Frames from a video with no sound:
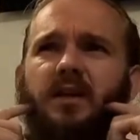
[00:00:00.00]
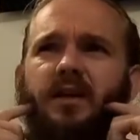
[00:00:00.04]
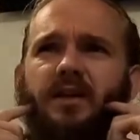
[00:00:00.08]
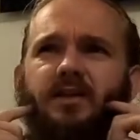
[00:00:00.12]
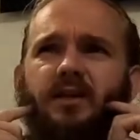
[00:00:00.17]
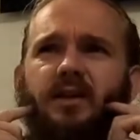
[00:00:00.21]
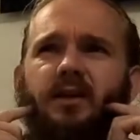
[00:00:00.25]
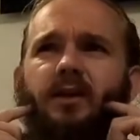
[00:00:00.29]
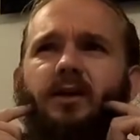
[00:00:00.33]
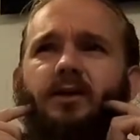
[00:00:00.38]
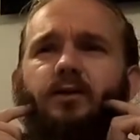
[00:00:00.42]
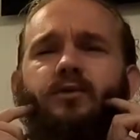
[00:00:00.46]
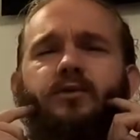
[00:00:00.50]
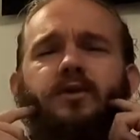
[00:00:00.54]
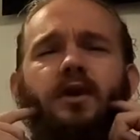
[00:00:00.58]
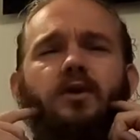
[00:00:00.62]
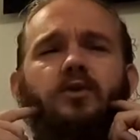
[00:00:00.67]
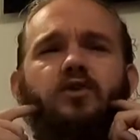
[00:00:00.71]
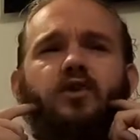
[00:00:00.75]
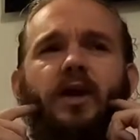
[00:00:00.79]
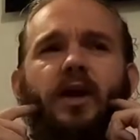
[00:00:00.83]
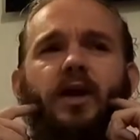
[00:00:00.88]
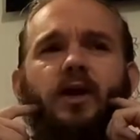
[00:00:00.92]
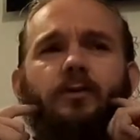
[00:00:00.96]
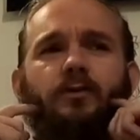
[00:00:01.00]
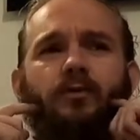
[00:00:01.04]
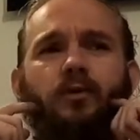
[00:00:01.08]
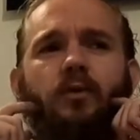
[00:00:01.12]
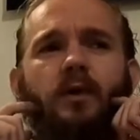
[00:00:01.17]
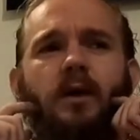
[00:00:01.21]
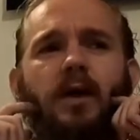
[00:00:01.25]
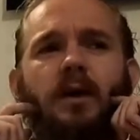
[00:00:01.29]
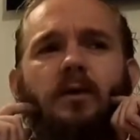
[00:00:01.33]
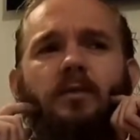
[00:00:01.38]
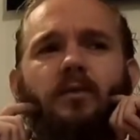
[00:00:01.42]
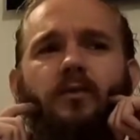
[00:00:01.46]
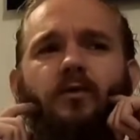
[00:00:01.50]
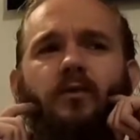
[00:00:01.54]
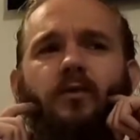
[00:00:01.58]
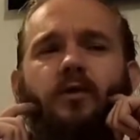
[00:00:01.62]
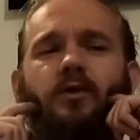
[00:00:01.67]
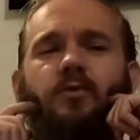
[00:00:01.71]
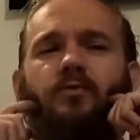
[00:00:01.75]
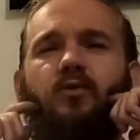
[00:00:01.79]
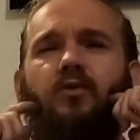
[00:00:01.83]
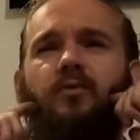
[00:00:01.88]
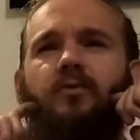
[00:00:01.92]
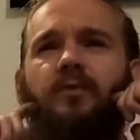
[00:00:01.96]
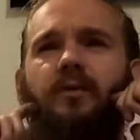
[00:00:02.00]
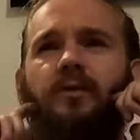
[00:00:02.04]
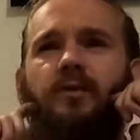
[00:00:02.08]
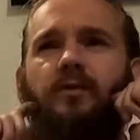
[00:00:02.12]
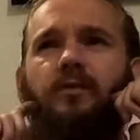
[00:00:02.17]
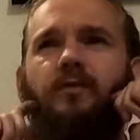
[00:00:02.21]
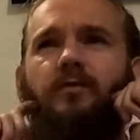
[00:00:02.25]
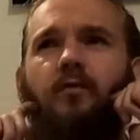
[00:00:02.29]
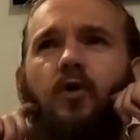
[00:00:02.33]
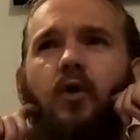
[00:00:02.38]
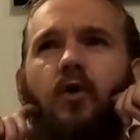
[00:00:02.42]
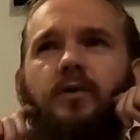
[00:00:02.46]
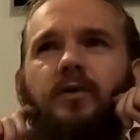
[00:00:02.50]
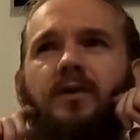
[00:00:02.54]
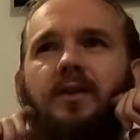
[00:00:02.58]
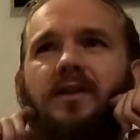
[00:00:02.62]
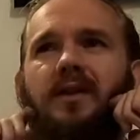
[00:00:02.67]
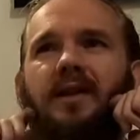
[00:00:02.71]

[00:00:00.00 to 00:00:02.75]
It gets a little touch herbal before you move further forward,